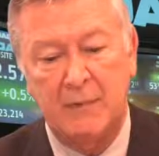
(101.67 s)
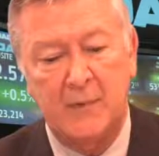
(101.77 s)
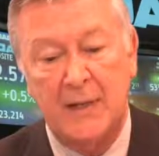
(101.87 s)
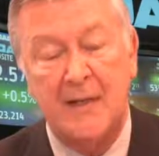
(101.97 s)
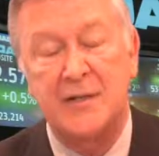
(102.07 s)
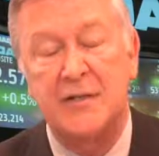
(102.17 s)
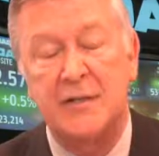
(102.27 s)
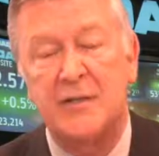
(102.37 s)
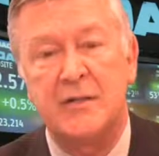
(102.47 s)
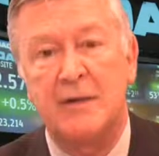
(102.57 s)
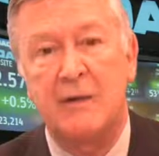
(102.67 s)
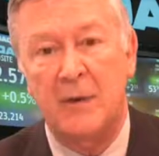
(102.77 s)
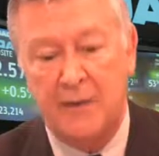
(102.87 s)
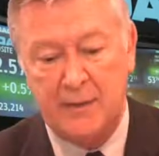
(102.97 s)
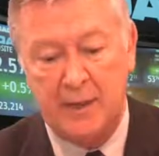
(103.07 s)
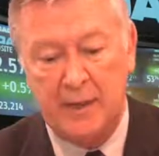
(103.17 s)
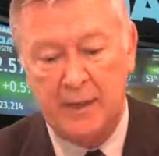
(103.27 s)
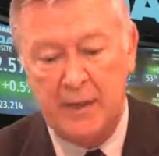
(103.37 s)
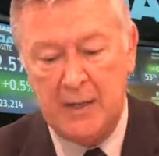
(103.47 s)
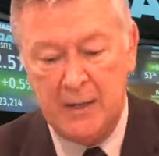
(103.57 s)
less than zero, I think.
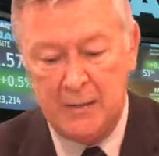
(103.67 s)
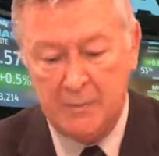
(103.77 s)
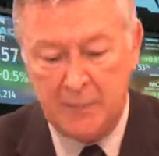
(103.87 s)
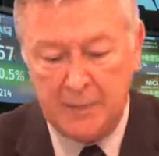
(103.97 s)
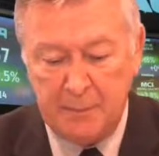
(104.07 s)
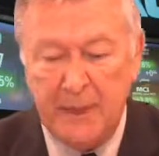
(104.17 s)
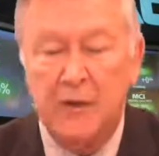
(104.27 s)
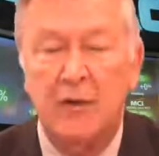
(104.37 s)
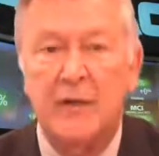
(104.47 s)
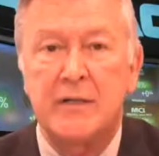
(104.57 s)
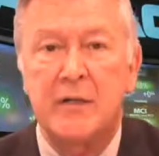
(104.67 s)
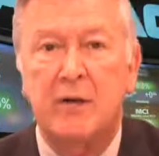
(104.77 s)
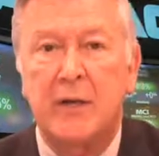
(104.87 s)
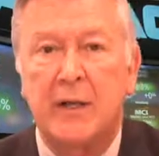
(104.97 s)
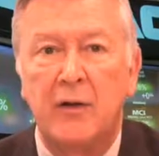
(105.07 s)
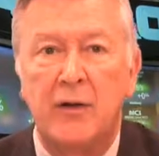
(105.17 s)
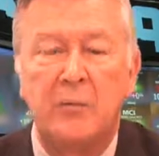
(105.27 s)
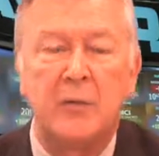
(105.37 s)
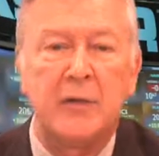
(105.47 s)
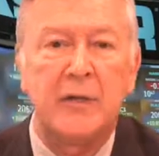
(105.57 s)
But Bitcoin is the only global